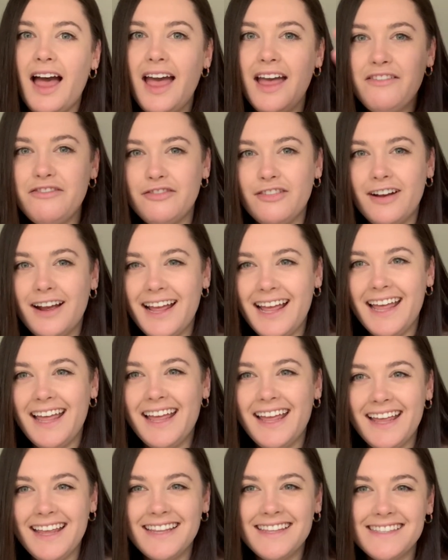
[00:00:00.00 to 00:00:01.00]
Hi,
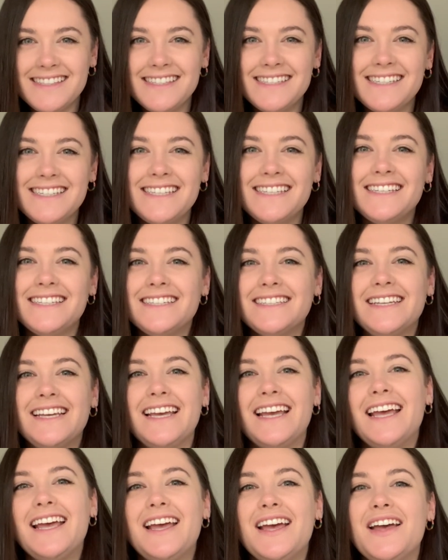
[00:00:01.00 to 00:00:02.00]
friends!
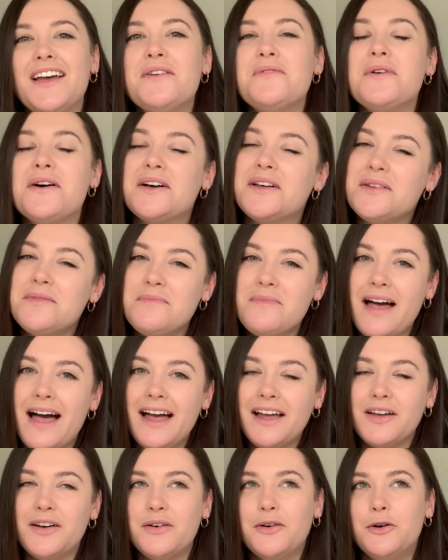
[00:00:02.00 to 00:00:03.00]
Welcome
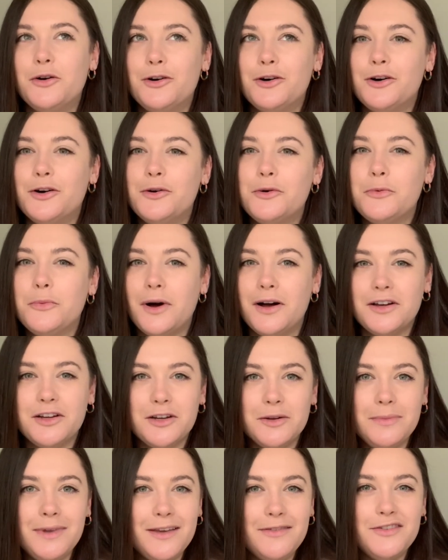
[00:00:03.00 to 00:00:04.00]
back, or
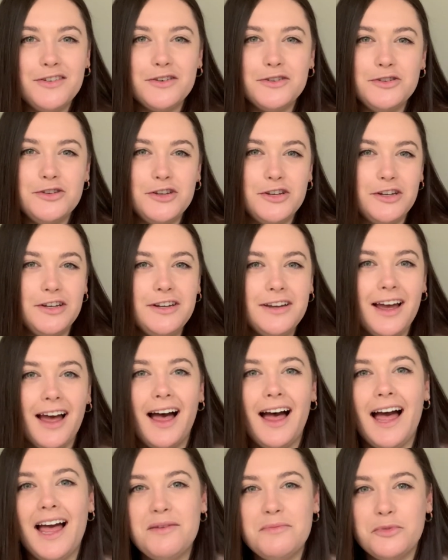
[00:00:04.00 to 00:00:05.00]
welcome if you're new.
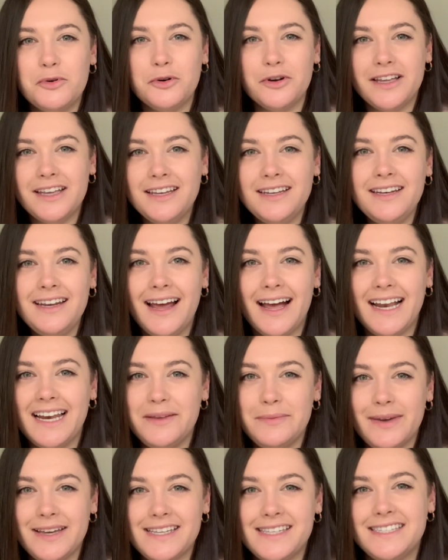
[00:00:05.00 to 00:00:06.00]
I'm Morgan,
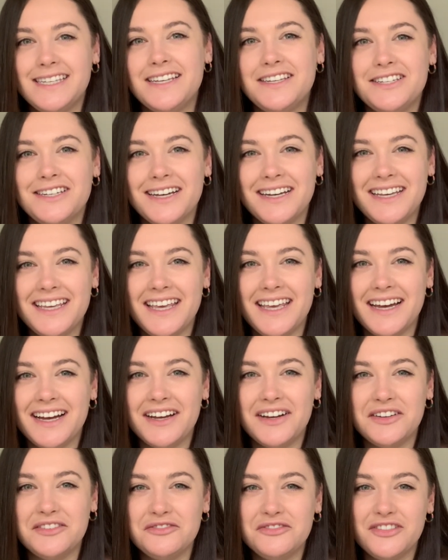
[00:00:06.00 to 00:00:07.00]
Honeybee Stitcher, here
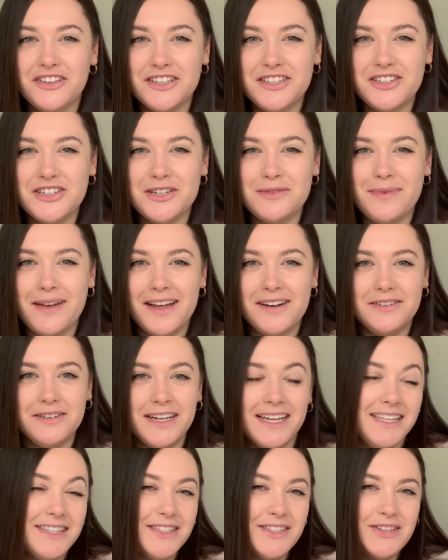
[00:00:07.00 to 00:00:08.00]
on FlossTube and on
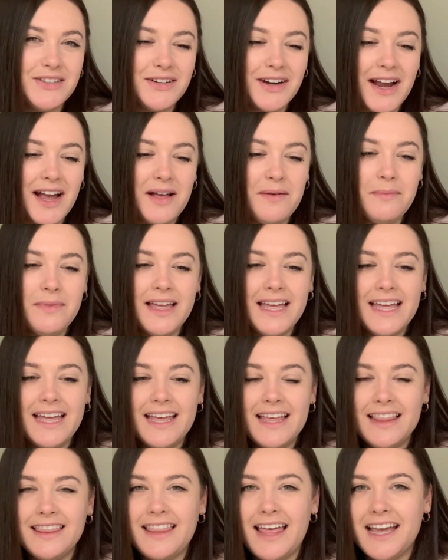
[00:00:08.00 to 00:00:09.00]
Instagram.
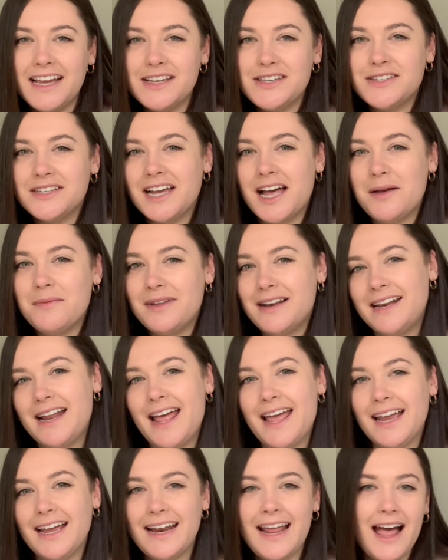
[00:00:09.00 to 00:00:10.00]
Thanks for coming and
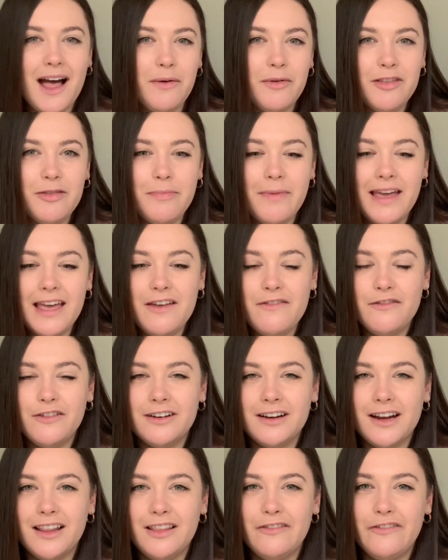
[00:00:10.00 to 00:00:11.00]
hanging out with me for
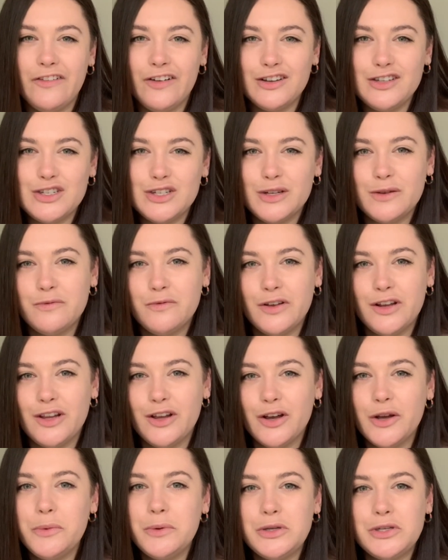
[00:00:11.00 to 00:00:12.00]
another FlossTube
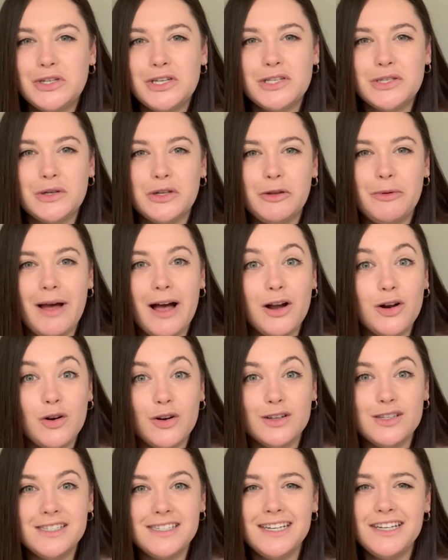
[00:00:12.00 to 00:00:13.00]
video, which is all about
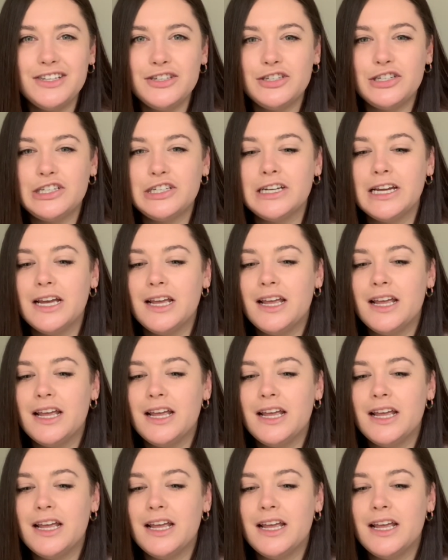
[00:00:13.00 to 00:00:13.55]
cross stitch.